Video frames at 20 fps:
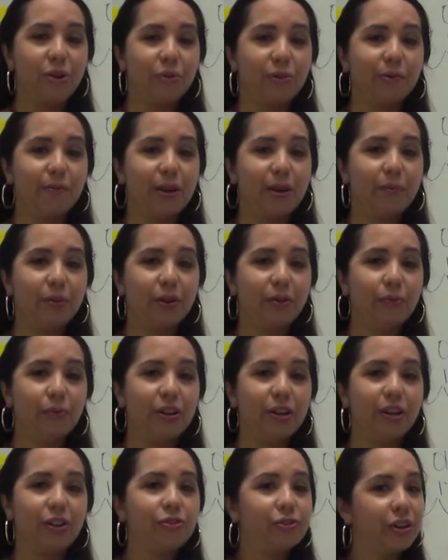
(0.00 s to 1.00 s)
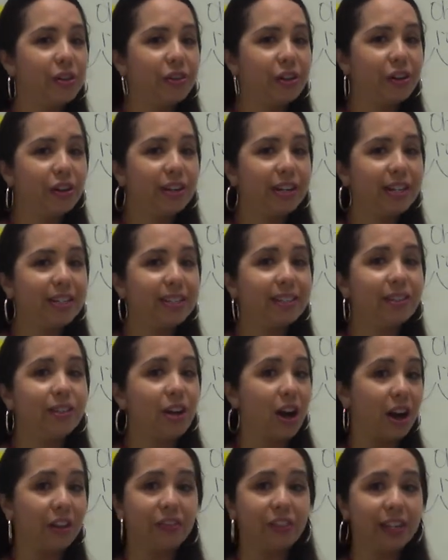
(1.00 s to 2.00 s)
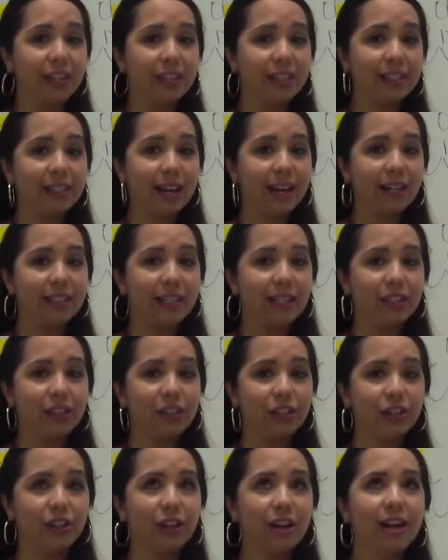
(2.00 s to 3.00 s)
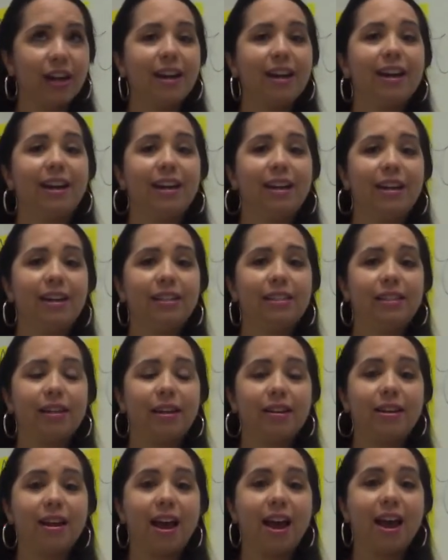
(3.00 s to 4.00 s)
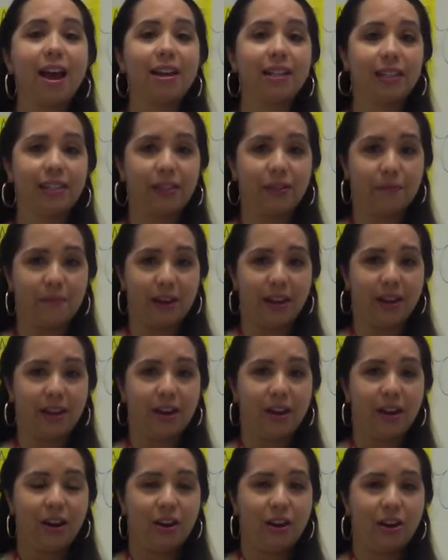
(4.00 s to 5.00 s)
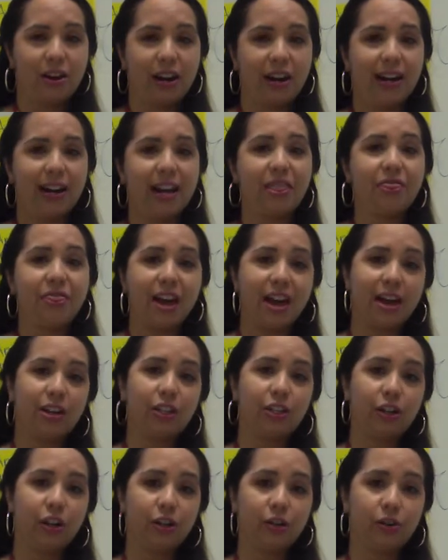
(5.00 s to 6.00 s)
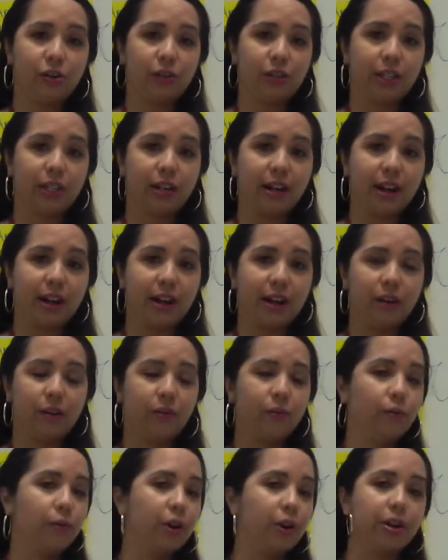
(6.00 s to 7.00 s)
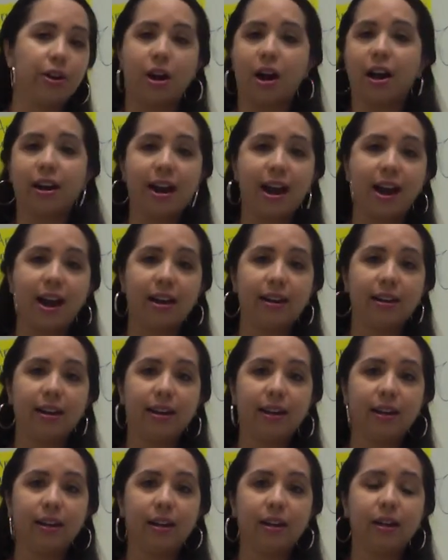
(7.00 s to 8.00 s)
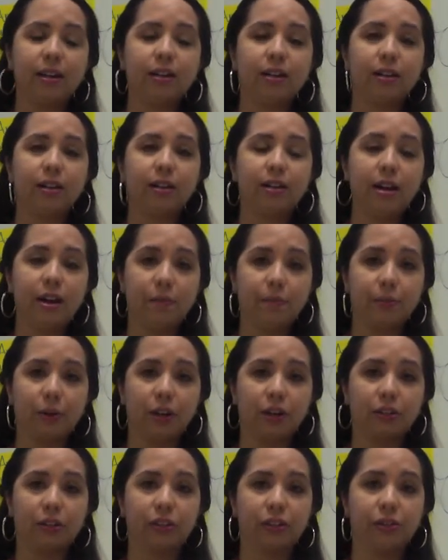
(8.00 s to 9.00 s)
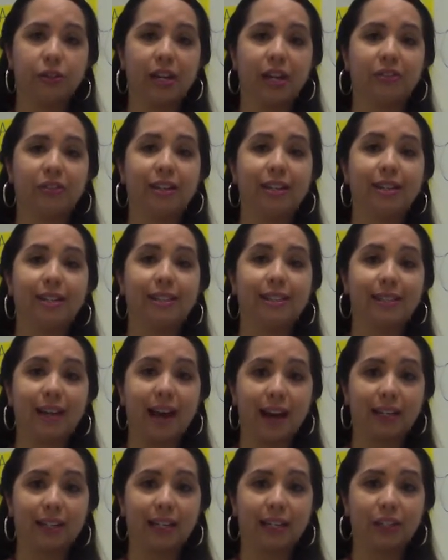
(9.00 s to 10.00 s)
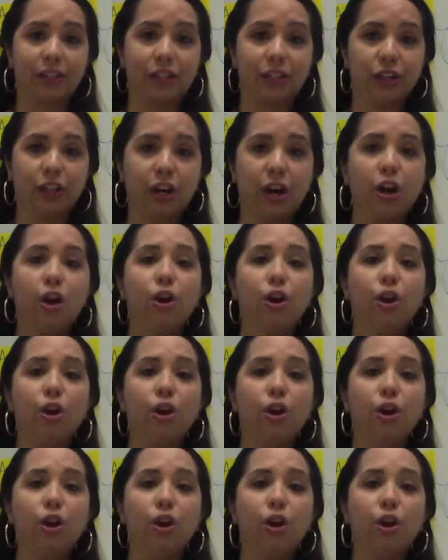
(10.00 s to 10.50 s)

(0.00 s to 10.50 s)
Remember, 130 is not the exact answer. It is an estimate, all right? And that is our goal today. We're not adding numbers to get the exact answer.